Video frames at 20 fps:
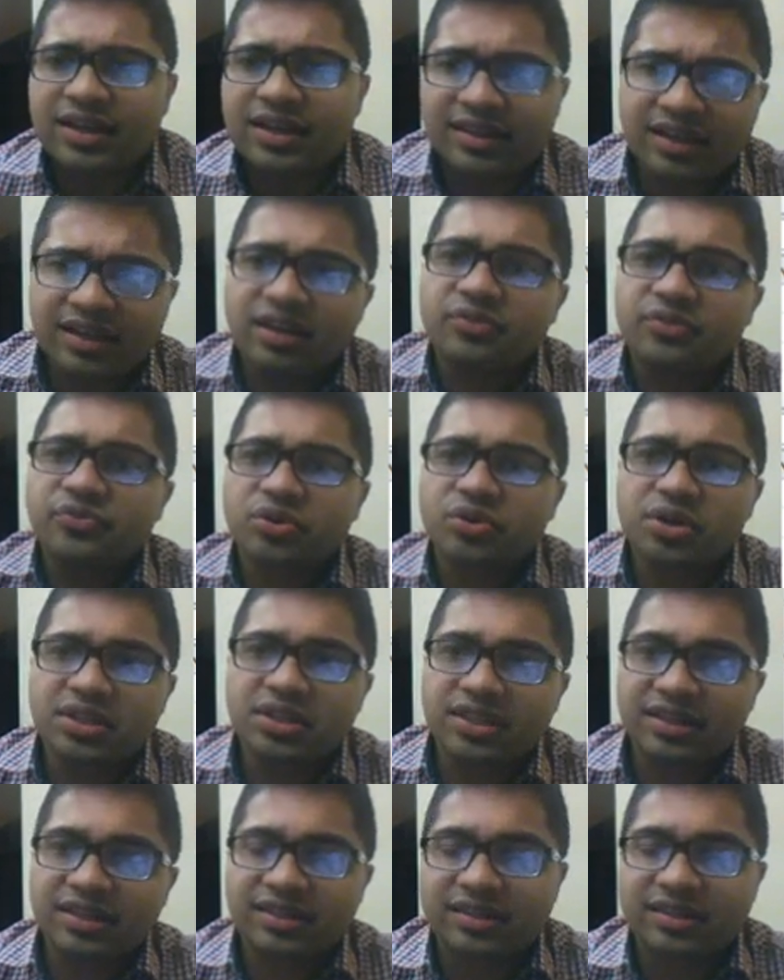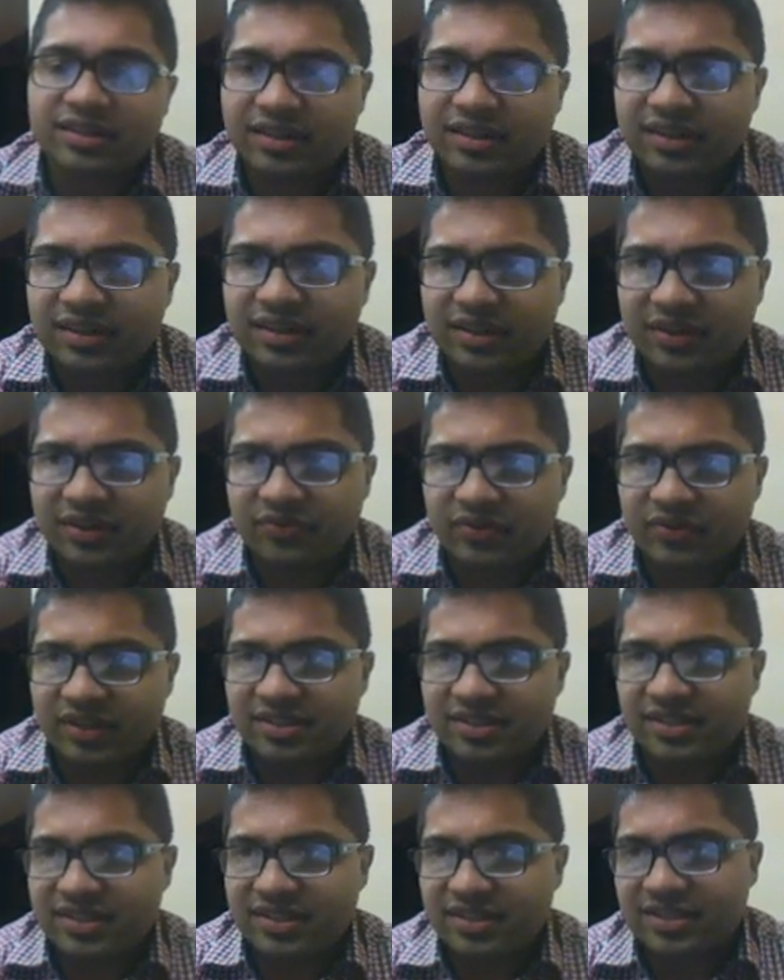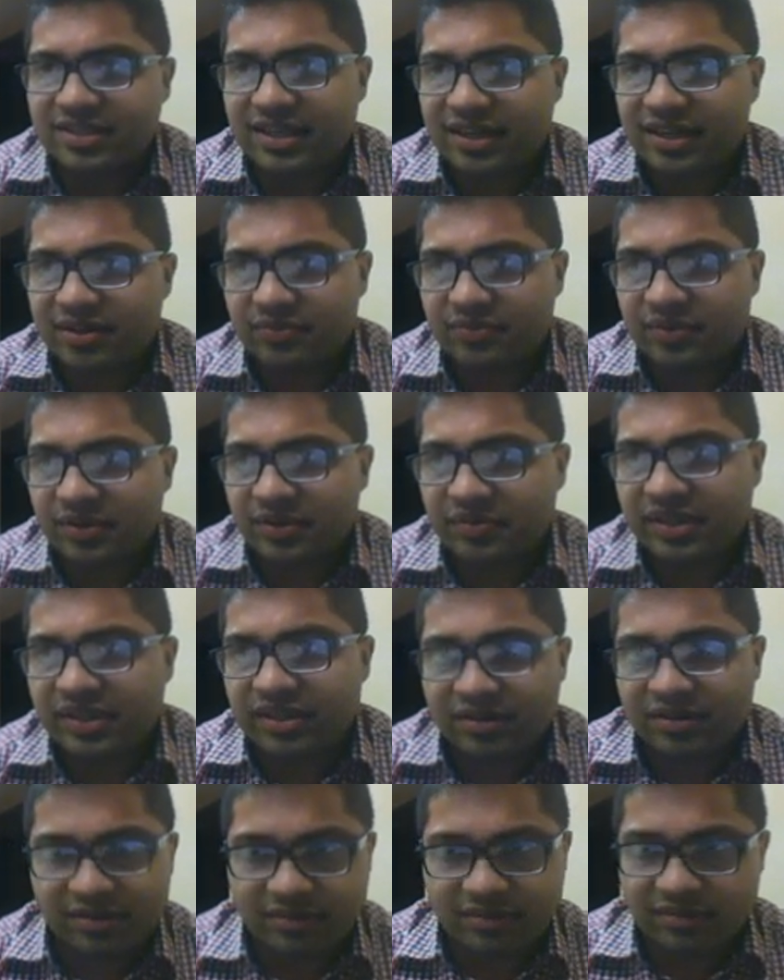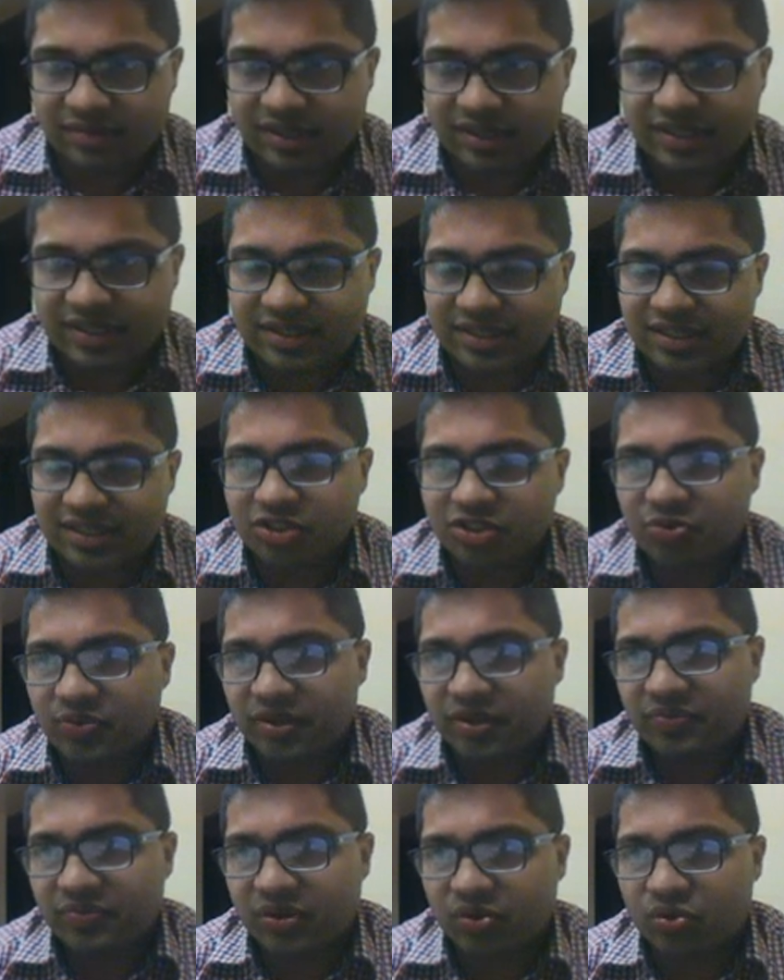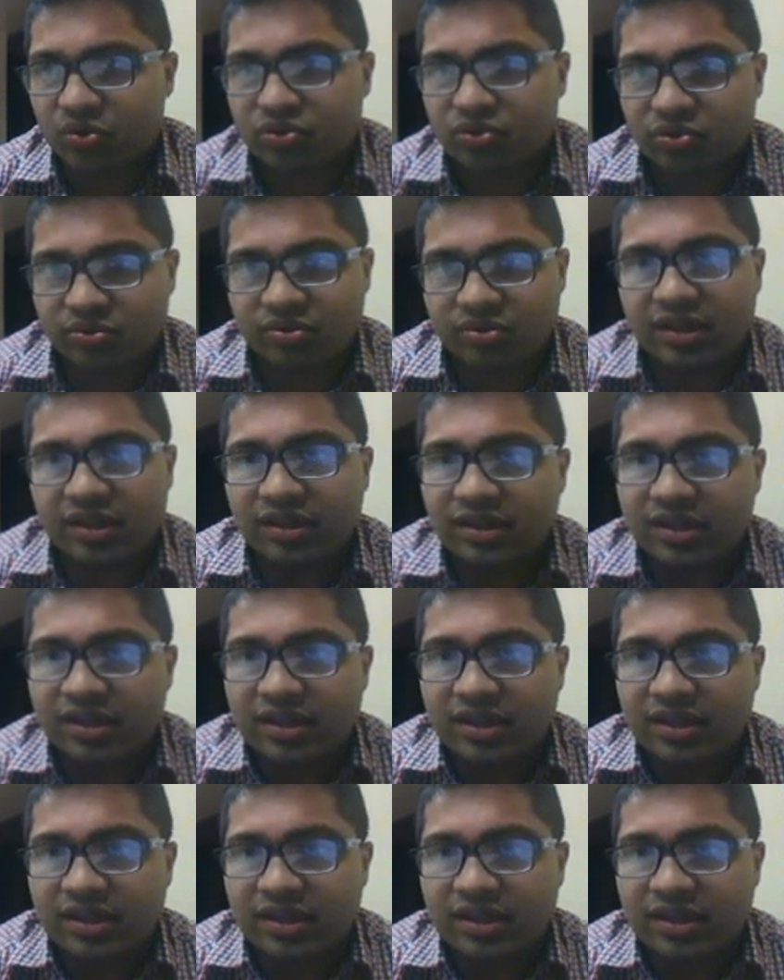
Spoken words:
There are a few other differences that we will discuss when we go through the